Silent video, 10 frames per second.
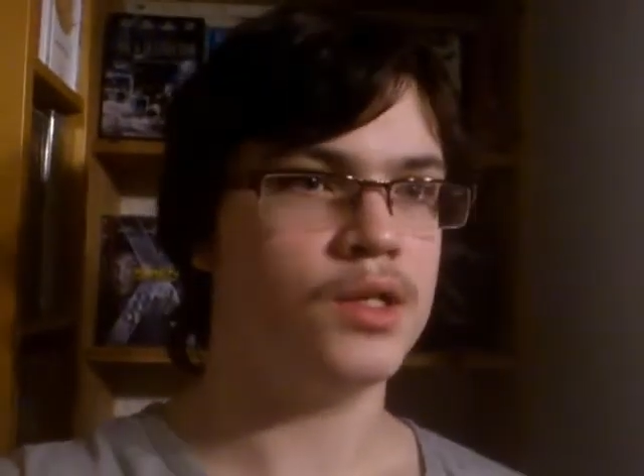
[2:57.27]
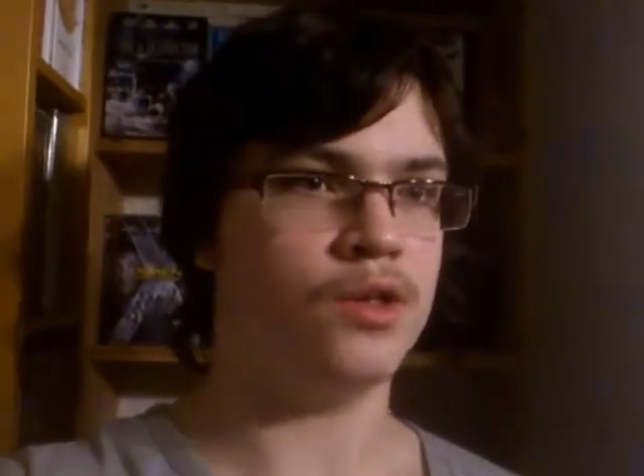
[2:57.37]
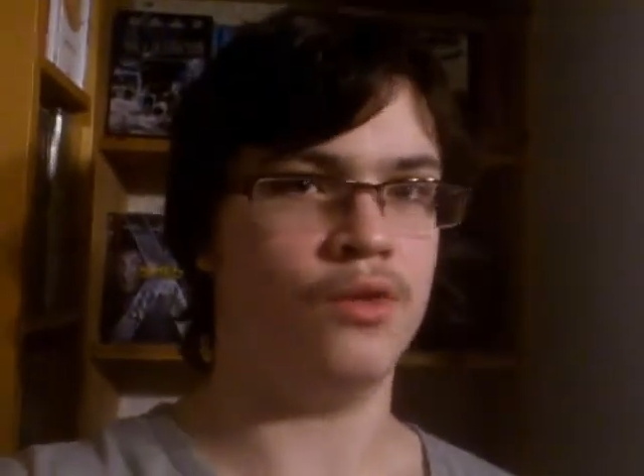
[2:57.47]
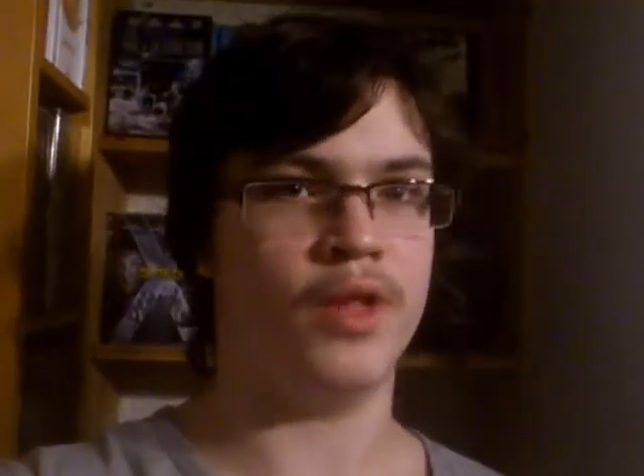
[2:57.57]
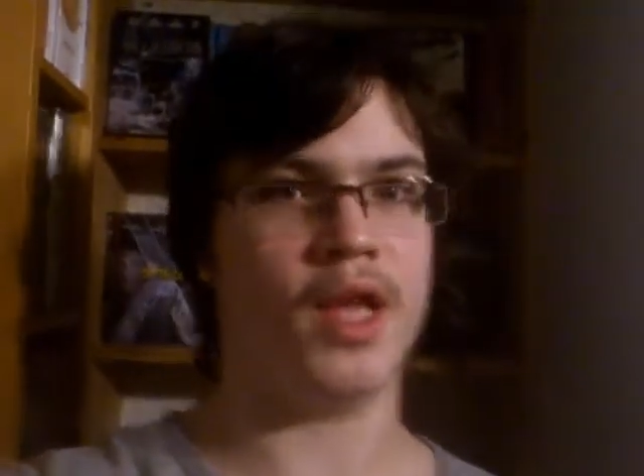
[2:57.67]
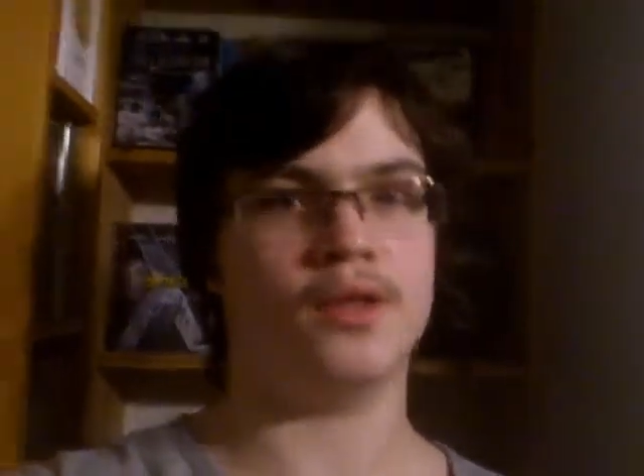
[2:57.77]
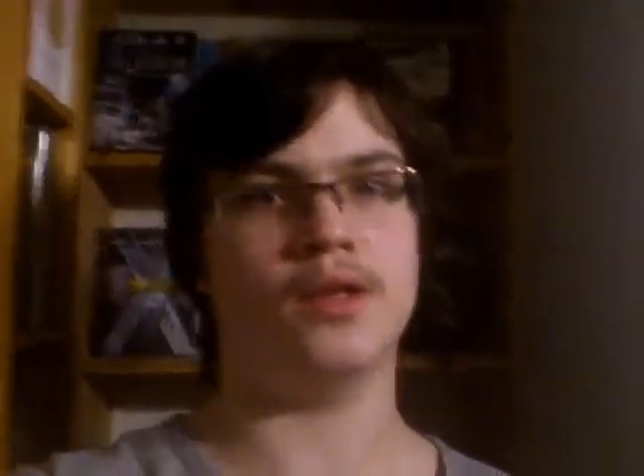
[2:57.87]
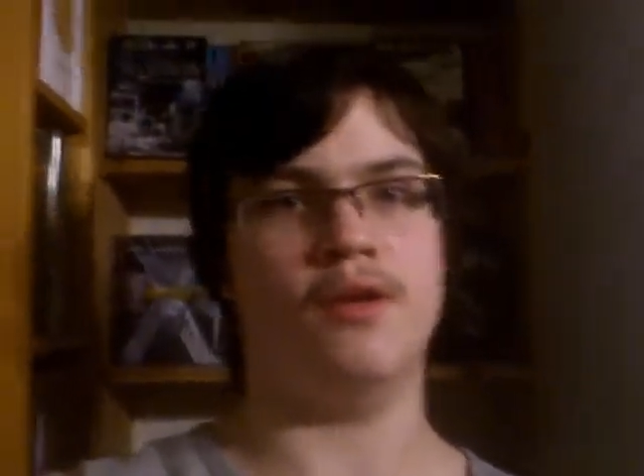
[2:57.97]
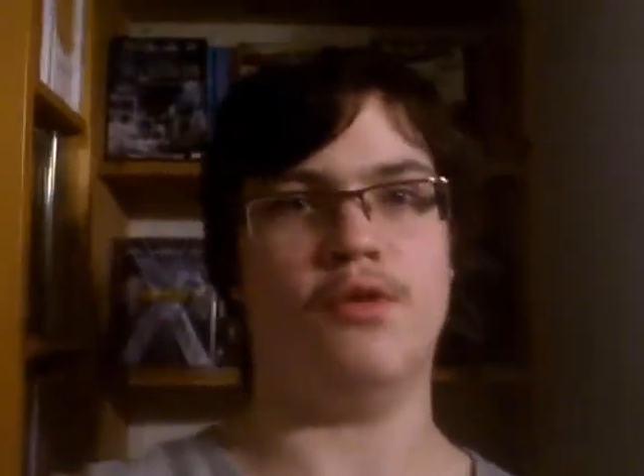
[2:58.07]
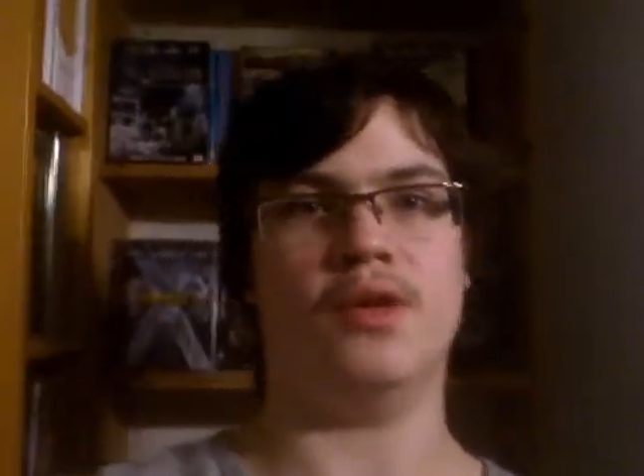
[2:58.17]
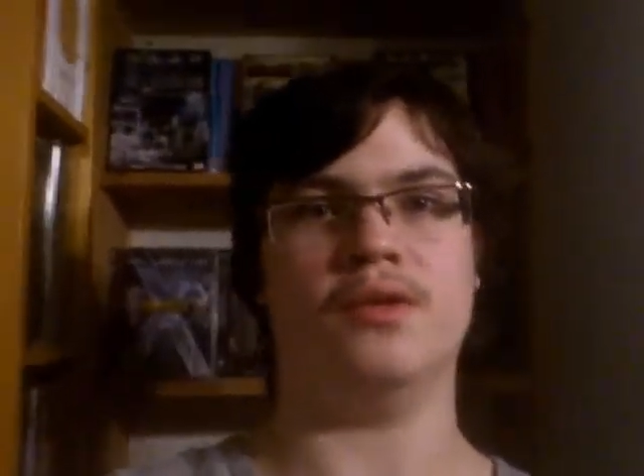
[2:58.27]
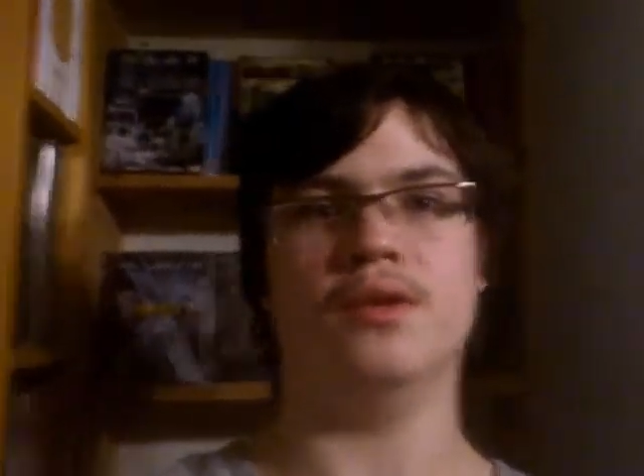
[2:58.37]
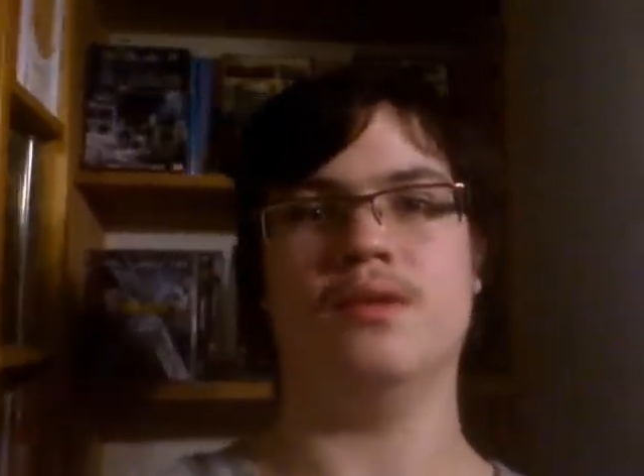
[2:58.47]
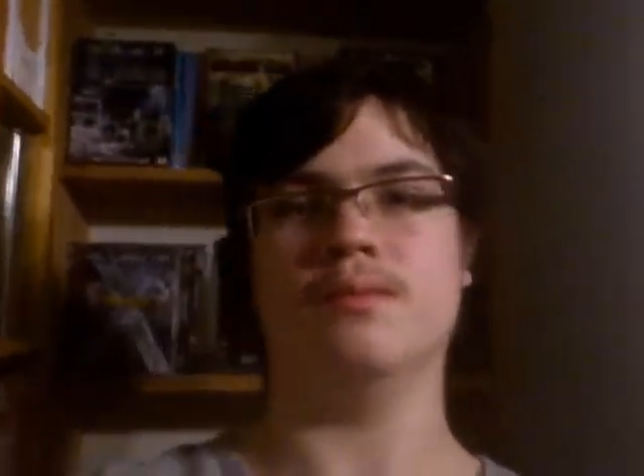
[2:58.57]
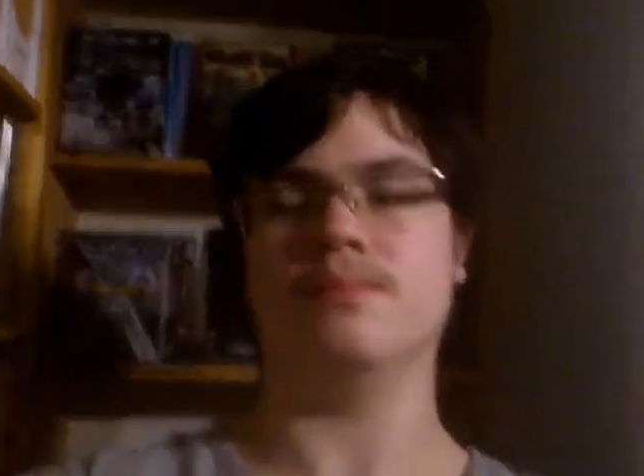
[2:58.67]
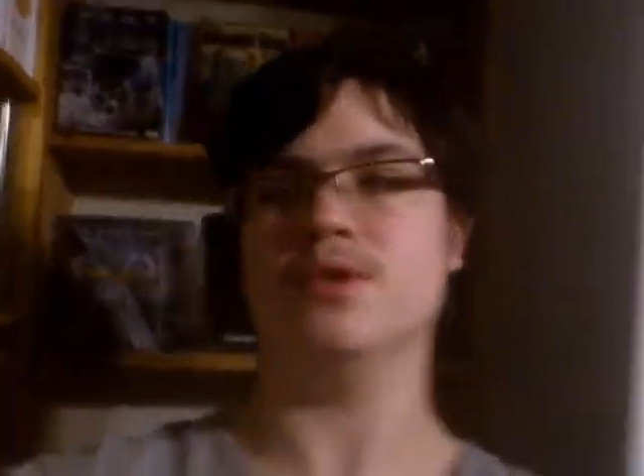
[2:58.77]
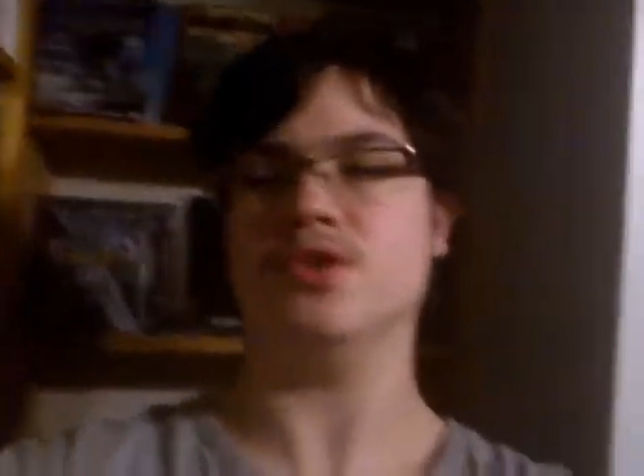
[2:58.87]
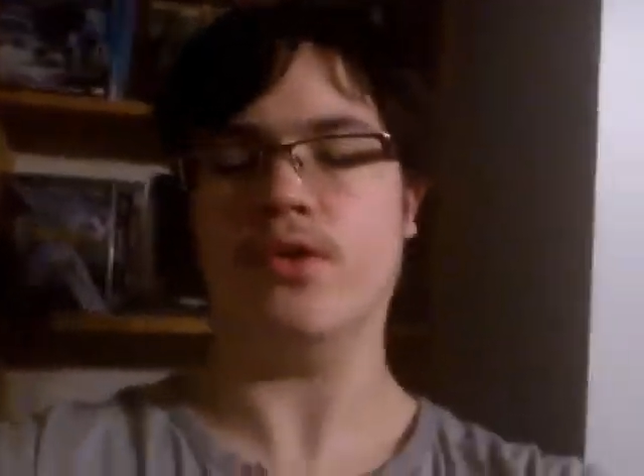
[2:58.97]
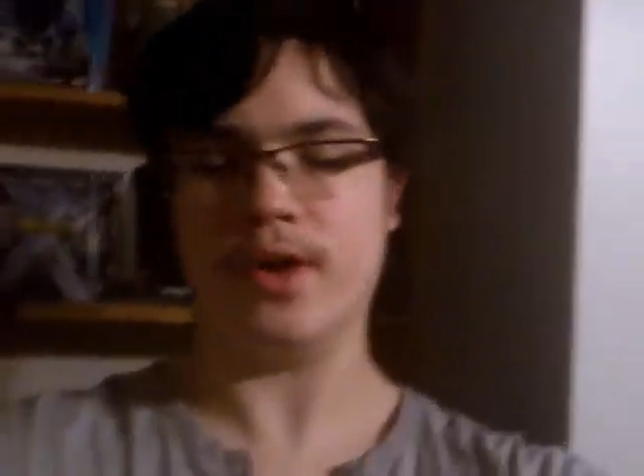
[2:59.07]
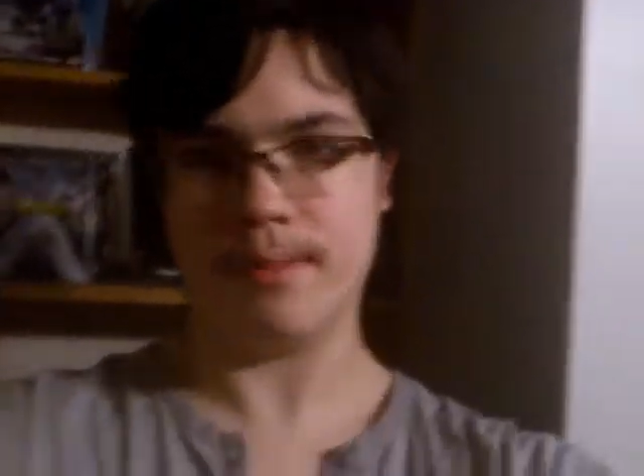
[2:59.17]
Sorry for that, everyone.
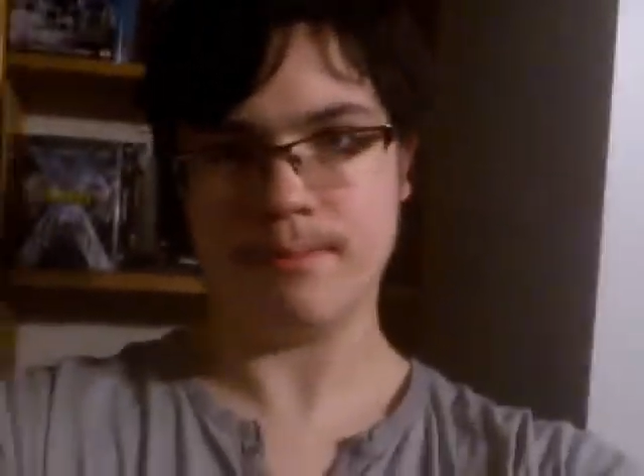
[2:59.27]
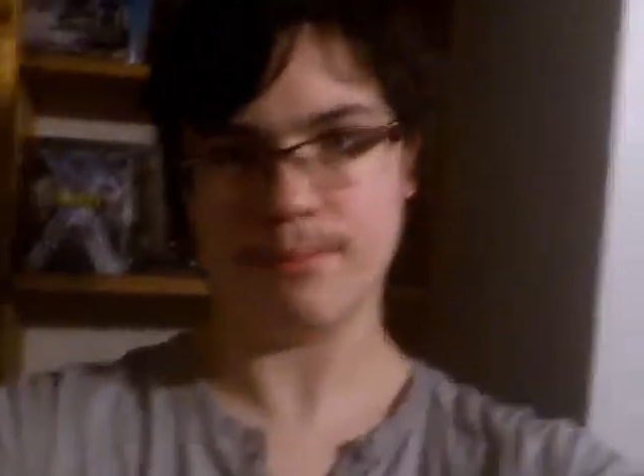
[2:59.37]
Sorry.